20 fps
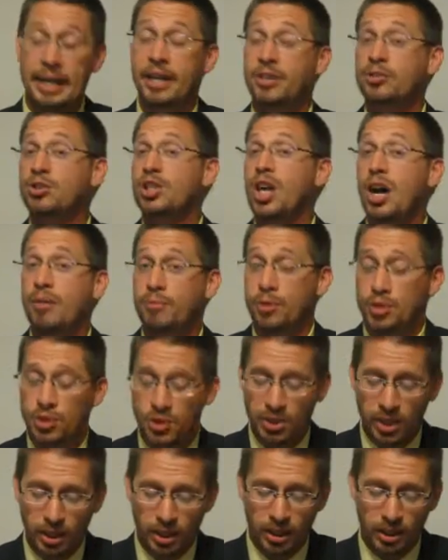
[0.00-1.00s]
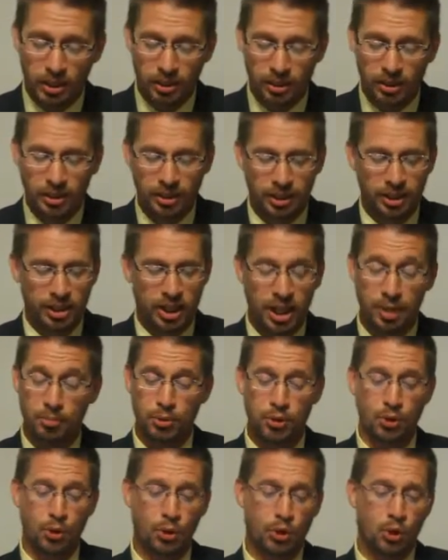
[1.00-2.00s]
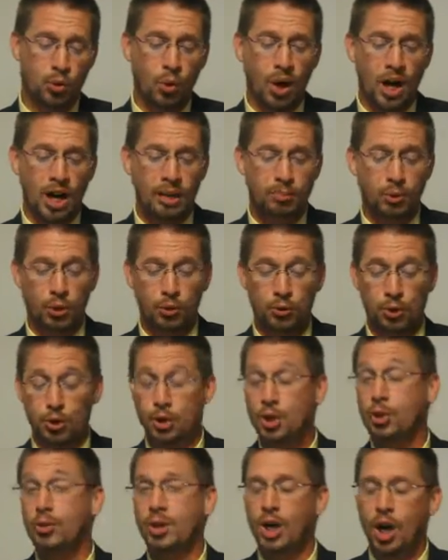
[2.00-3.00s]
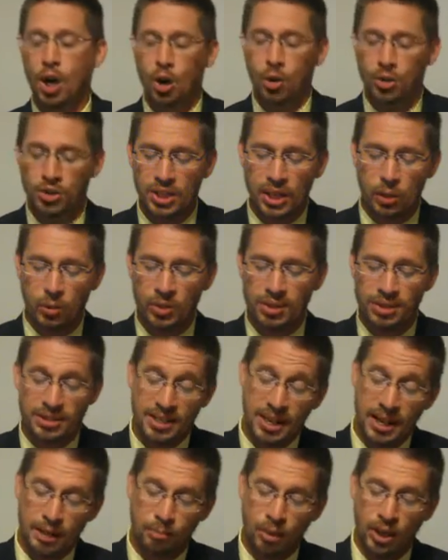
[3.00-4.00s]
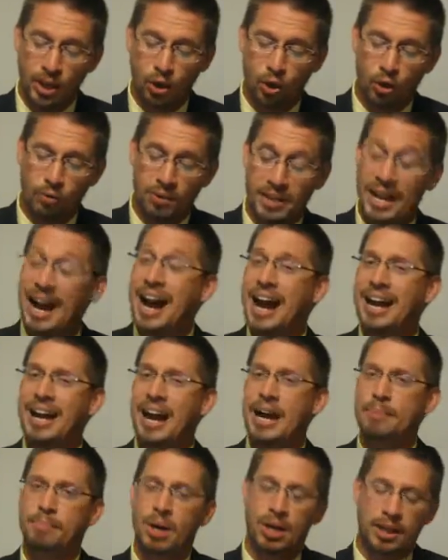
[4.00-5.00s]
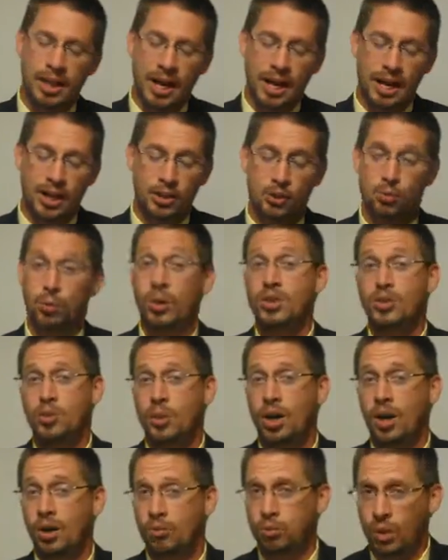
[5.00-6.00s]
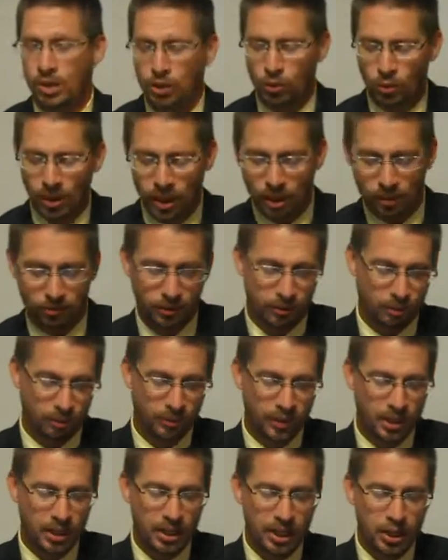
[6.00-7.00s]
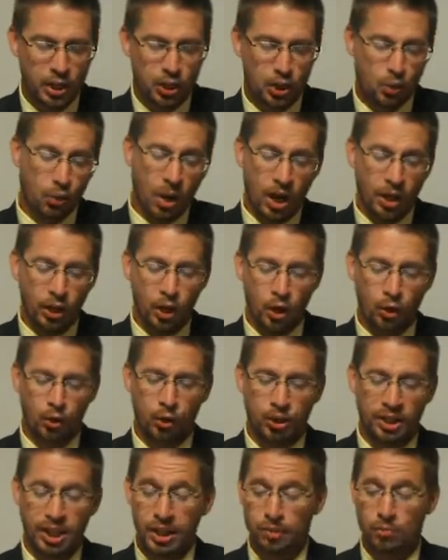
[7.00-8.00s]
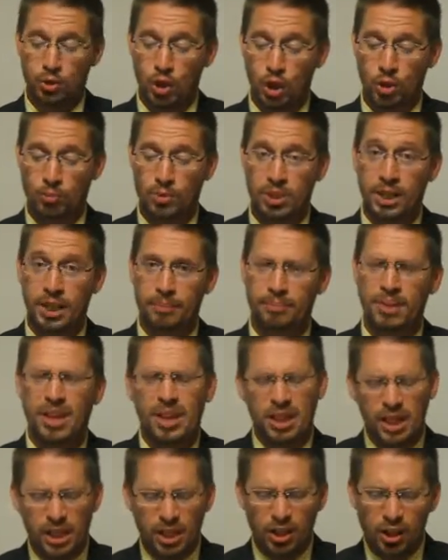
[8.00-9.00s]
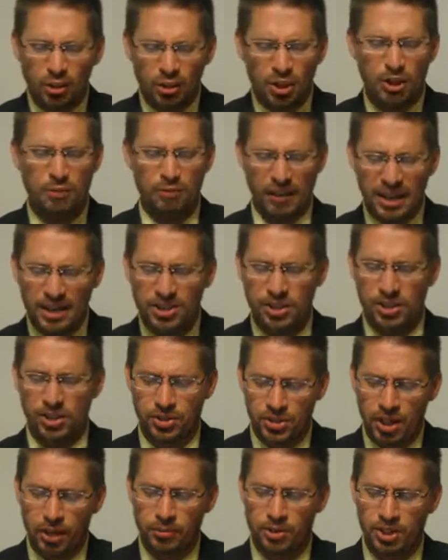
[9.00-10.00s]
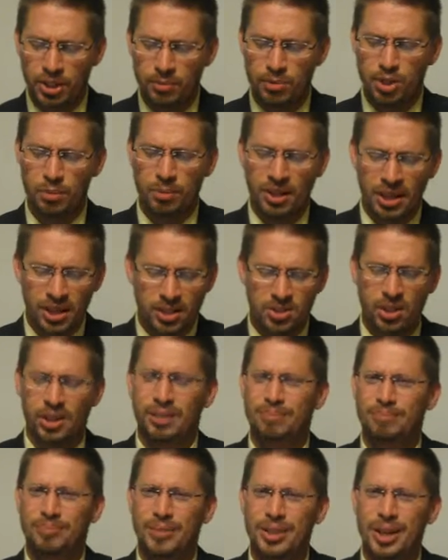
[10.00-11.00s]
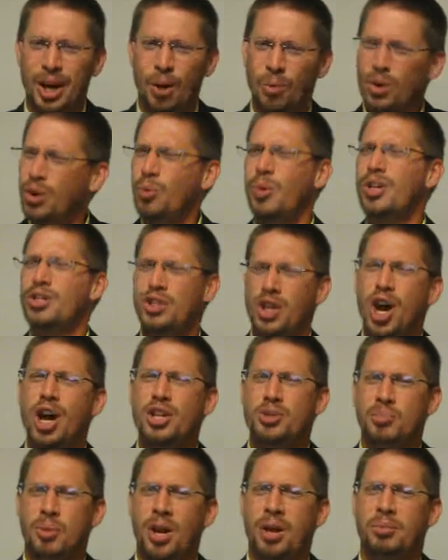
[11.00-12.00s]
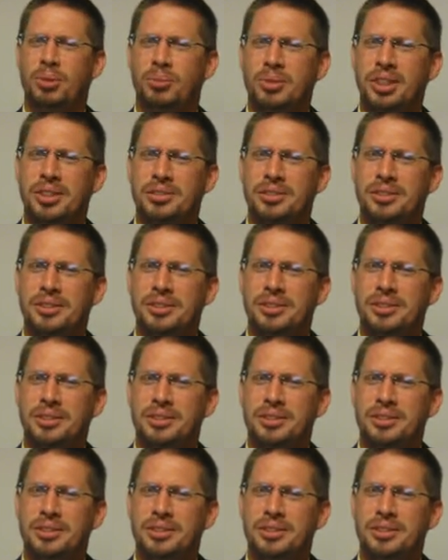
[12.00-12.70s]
In Conference C, Kimster's squad moves to 2-0 as they win the tiebreaker over the II Buckeyes 112-112. Squad owner Kim Job said, "You know, this fantasy stuff seems to be easy. I wonder what John's problem is."